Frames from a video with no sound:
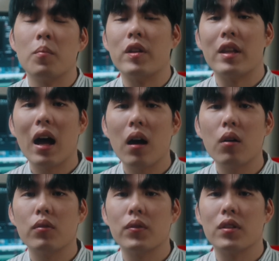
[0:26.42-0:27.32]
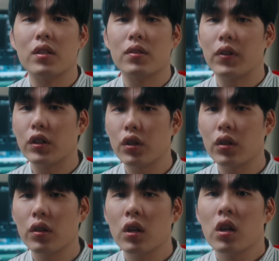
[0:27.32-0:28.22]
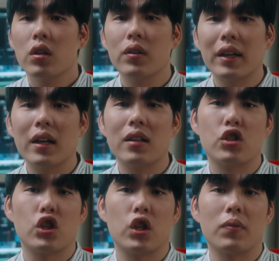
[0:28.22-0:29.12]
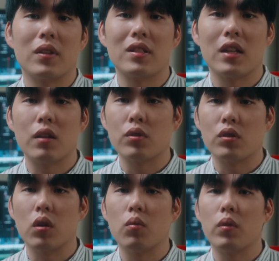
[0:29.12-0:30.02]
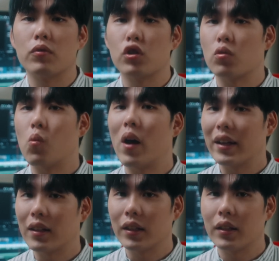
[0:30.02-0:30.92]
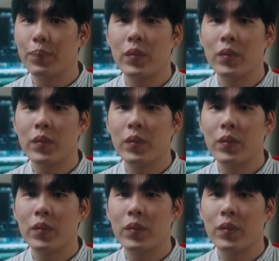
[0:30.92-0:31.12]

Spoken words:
But now with this feature, you can achieve the same result with just one click.